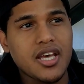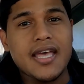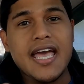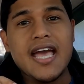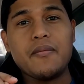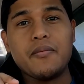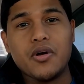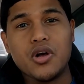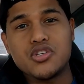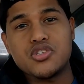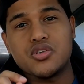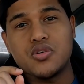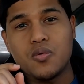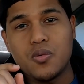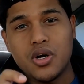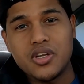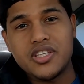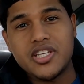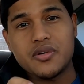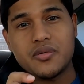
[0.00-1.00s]
and we also
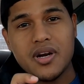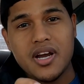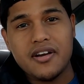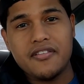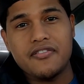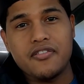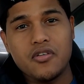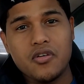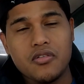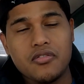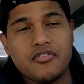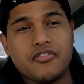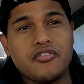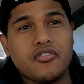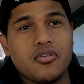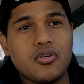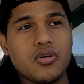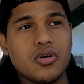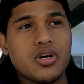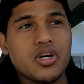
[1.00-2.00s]
won the raffle
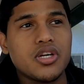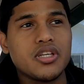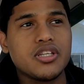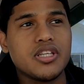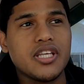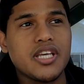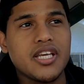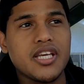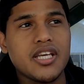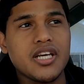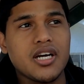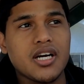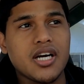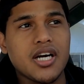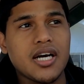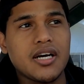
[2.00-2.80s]
for the